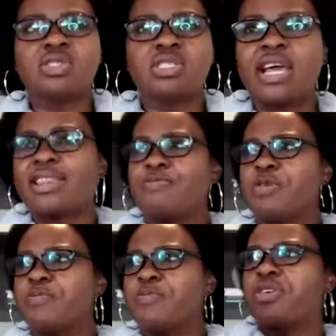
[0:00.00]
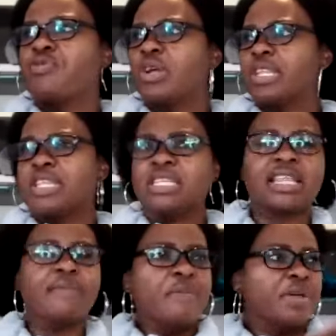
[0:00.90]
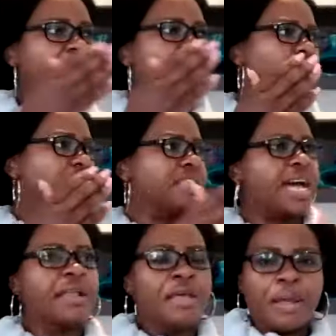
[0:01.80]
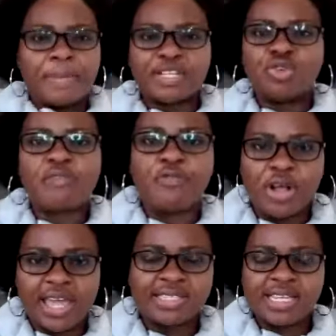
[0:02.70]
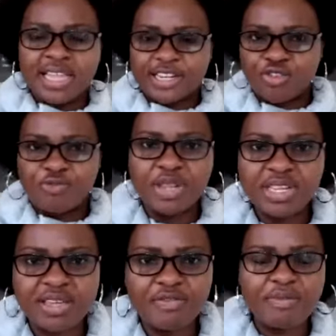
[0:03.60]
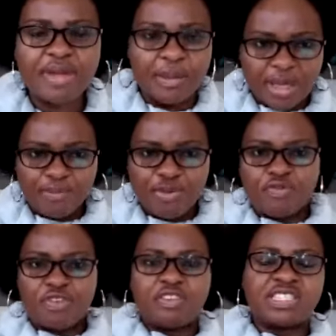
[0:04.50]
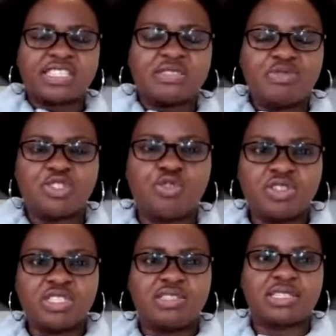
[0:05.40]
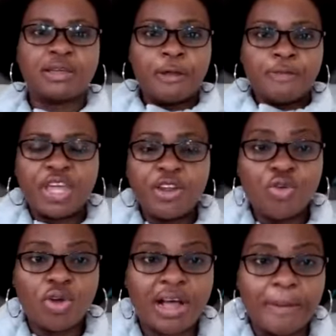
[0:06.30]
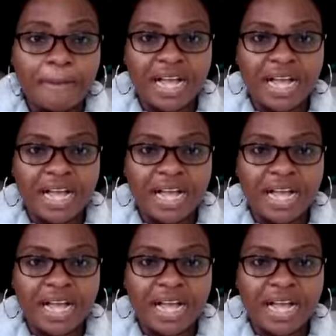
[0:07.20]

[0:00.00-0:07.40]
you see other people, they've got this, other people, they've got that. But you are forgetting that you've been given money. Maybe you've even just misused it. Then you come